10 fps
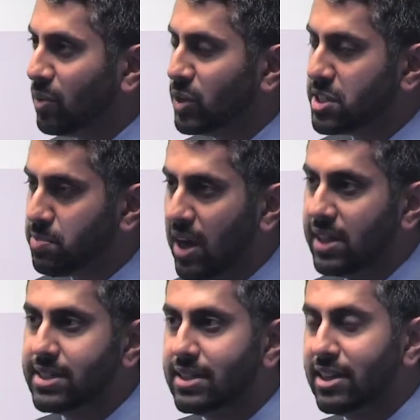which is
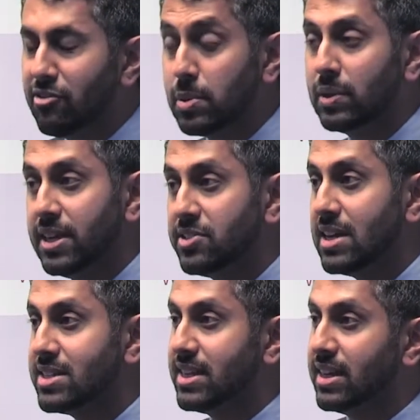piloted in Liverpool,
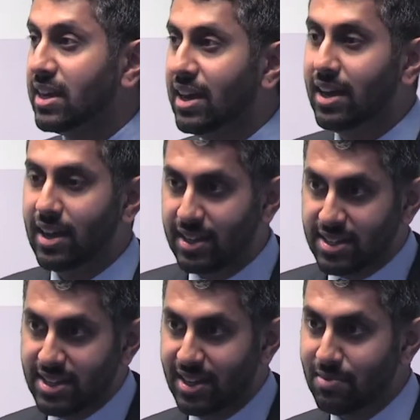interesting,
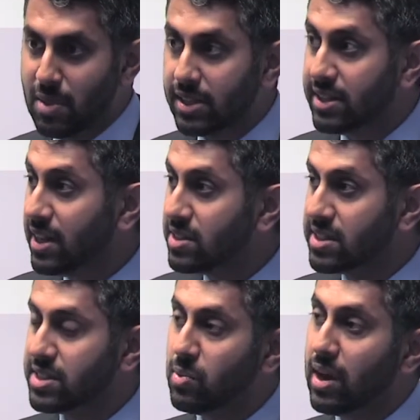and Melanie
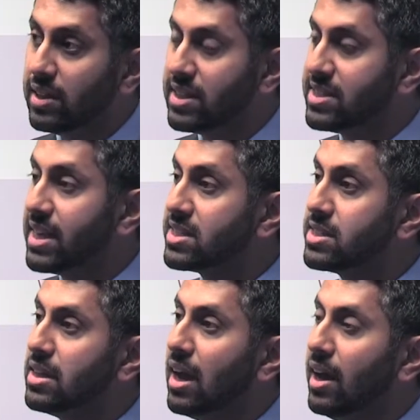knows this well, the
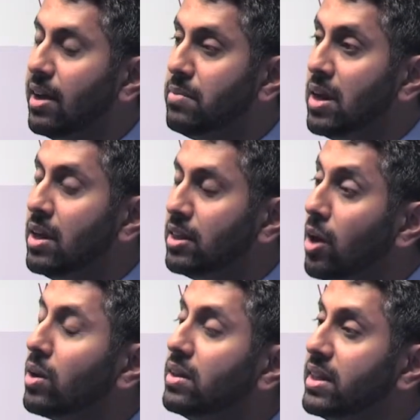6
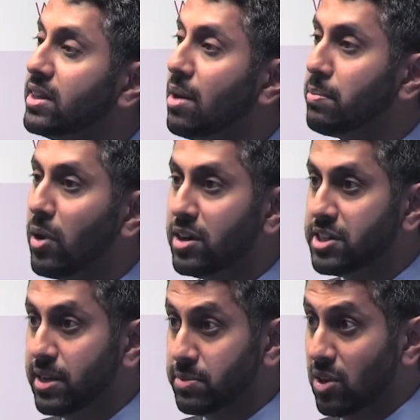local economic
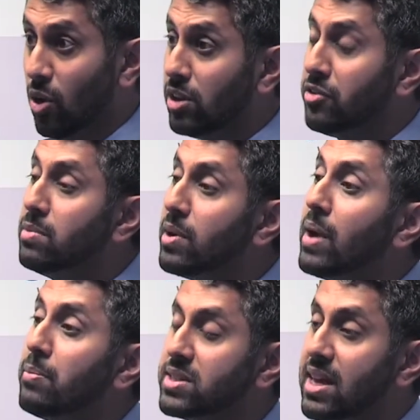partnerships, all of whom are
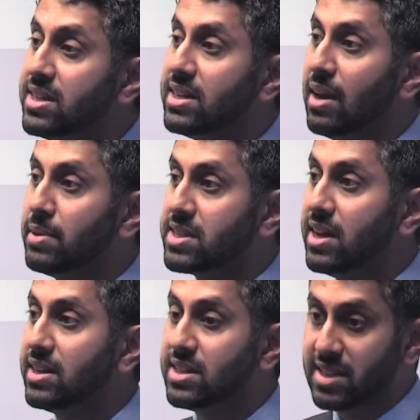represented, I'm
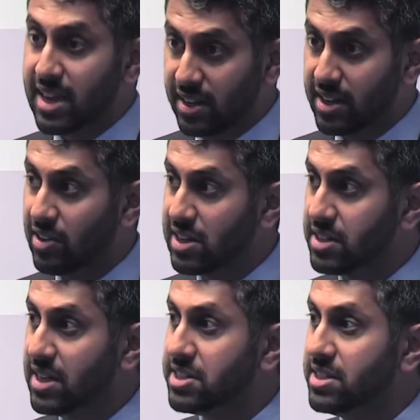excited to say, and
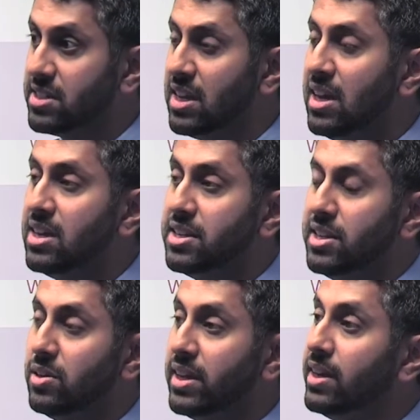congratulations
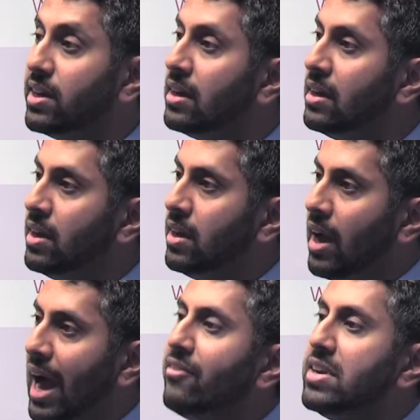to you here,
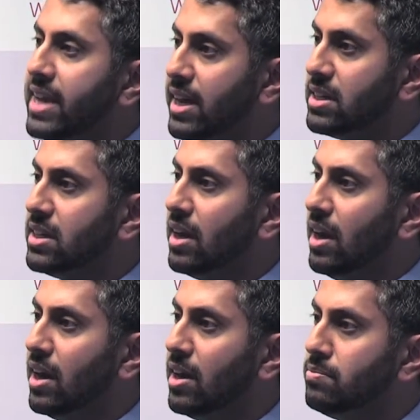haven't yet
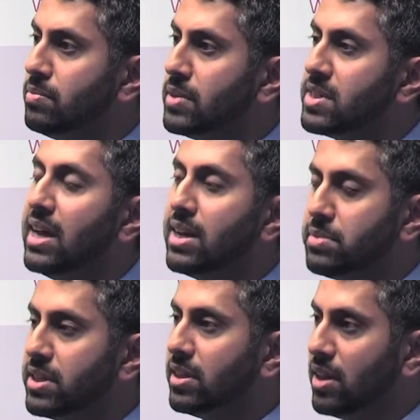signed
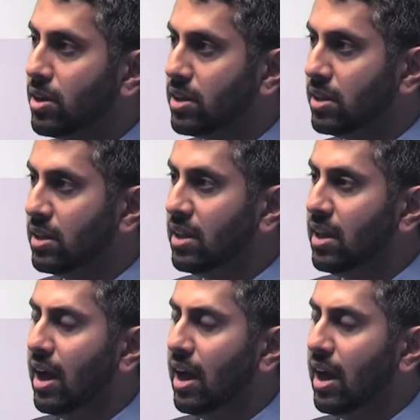up to the local